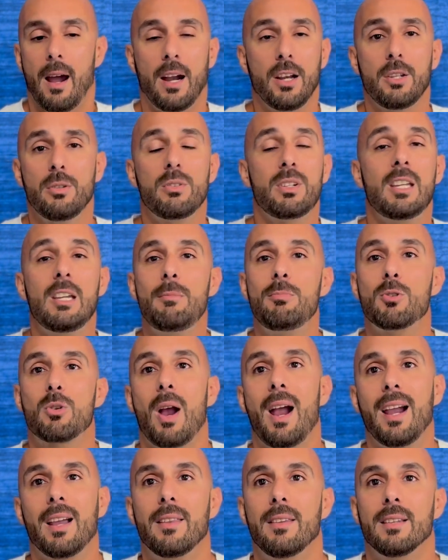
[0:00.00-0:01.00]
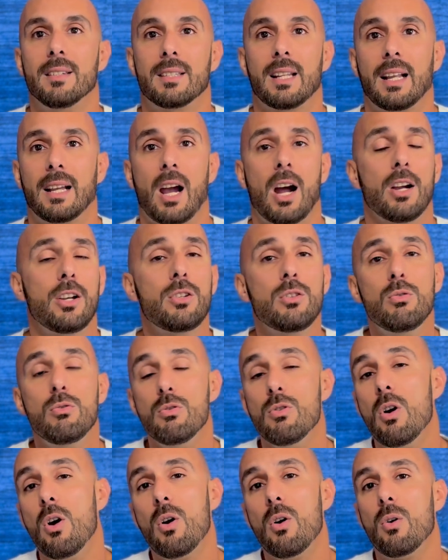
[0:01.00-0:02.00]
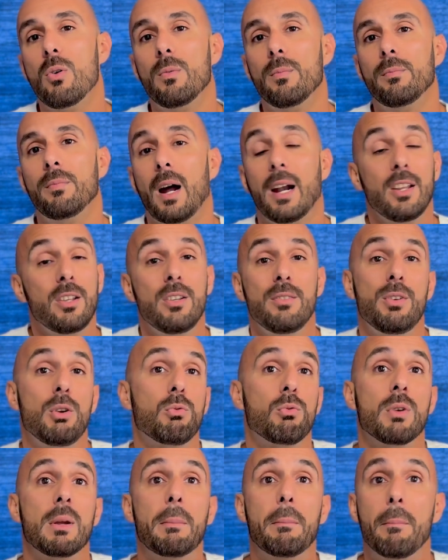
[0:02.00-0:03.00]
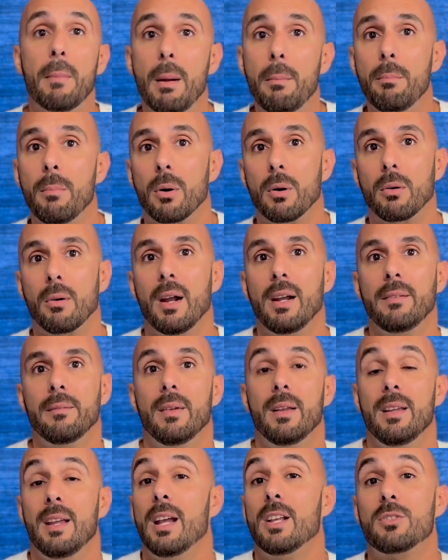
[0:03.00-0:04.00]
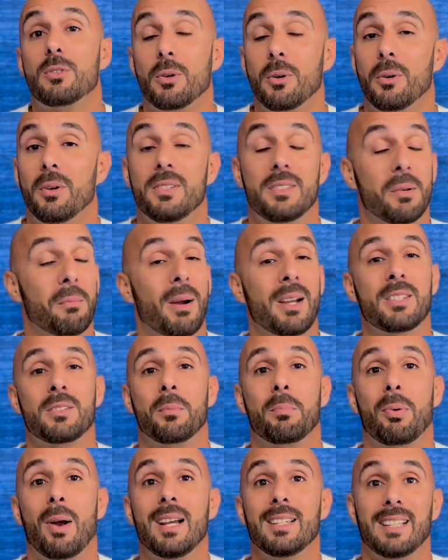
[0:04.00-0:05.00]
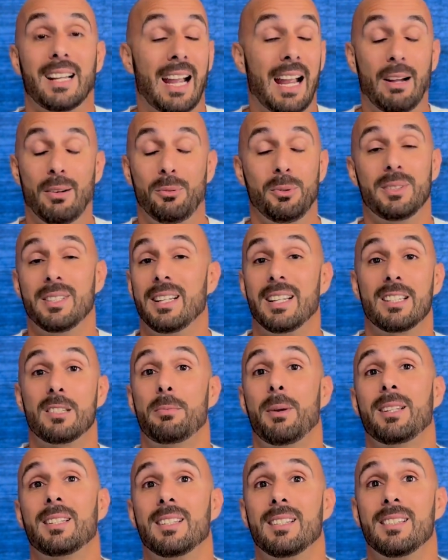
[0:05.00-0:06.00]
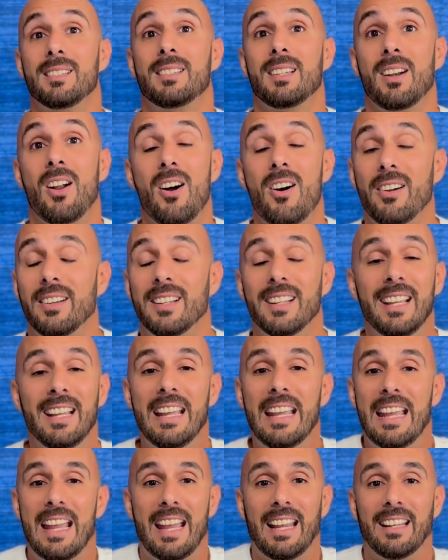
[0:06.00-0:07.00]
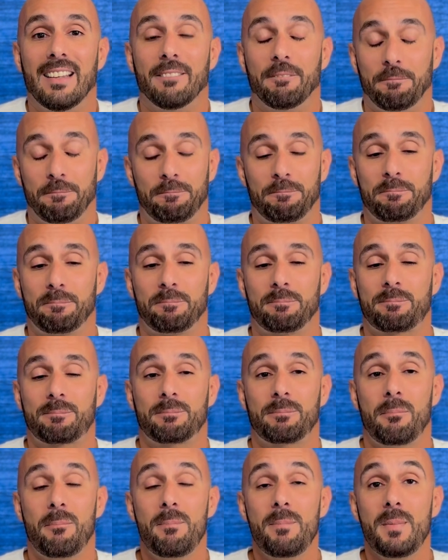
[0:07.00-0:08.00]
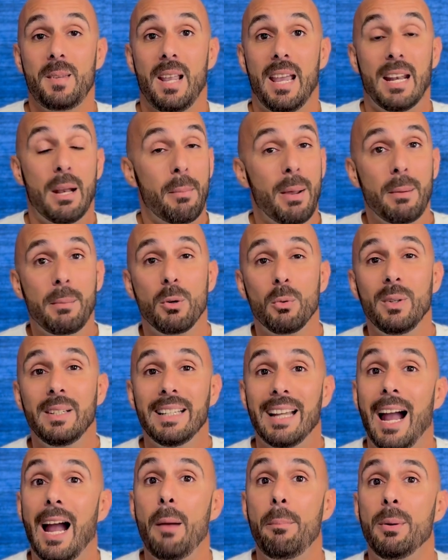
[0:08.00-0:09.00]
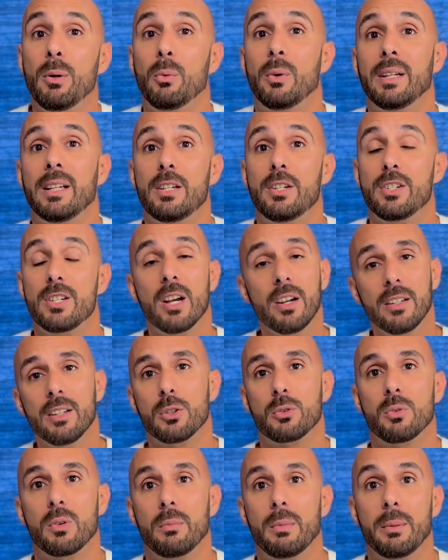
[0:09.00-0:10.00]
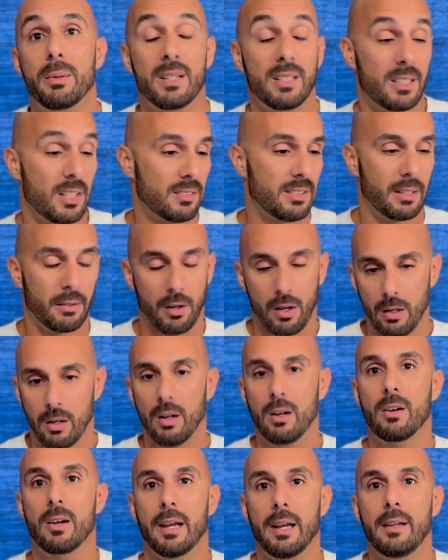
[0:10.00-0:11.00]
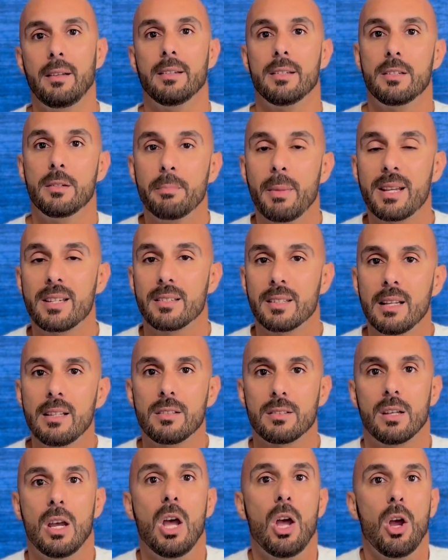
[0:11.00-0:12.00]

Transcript: you keep track of this? Like how do you know, how do you even remember, right? And so to my surprise, like I wasn't expecting this at all. And it made me really happy when he shared this with me, because I was like, oh, okay, this makes sense